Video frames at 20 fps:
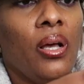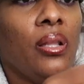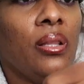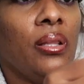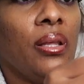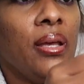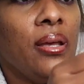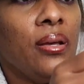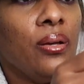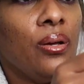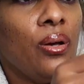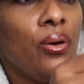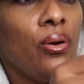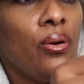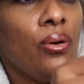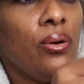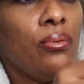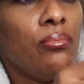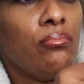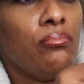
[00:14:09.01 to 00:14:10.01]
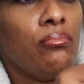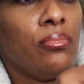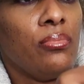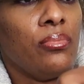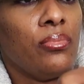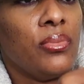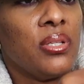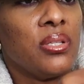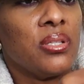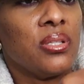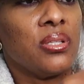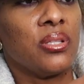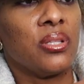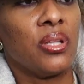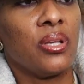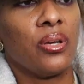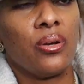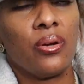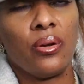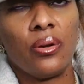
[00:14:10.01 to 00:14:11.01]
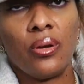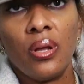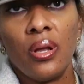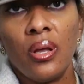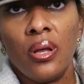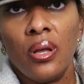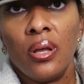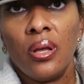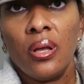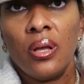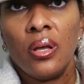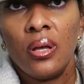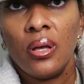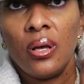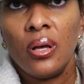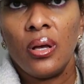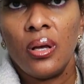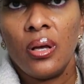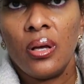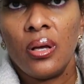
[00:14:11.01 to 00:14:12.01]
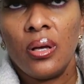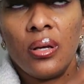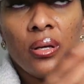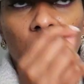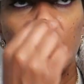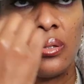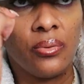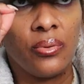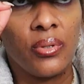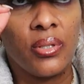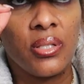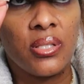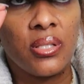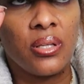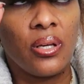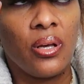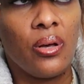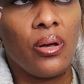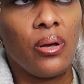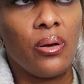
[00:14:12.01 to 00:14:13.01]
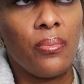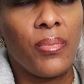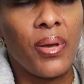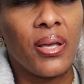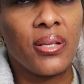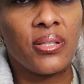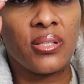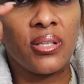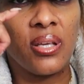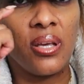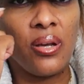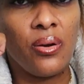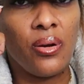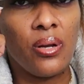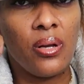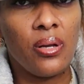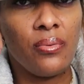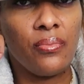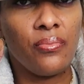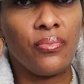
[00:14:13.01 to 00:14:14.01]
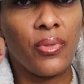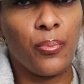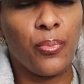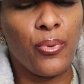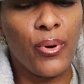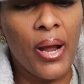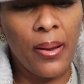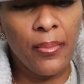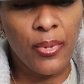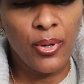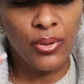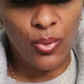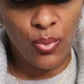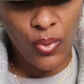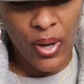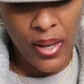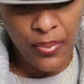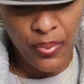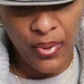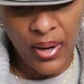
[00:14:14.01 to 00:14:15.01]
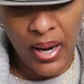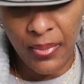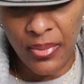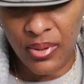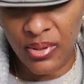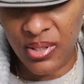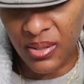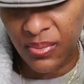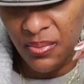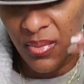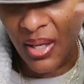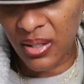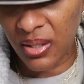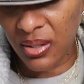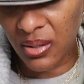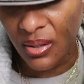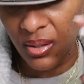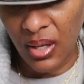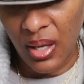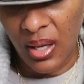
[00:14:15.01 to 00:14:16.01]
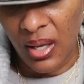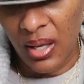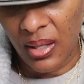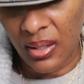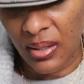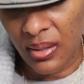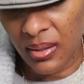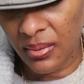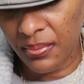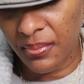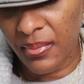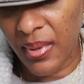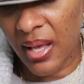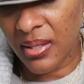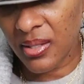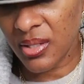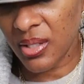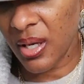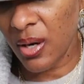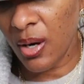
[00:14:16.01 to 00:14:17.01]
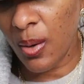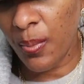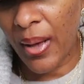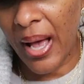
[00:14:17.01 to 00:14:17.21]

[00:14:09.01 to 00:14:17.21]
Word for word: a Lancome. This is their, what is it called? Mascara, the primer, the white primer to make your mascara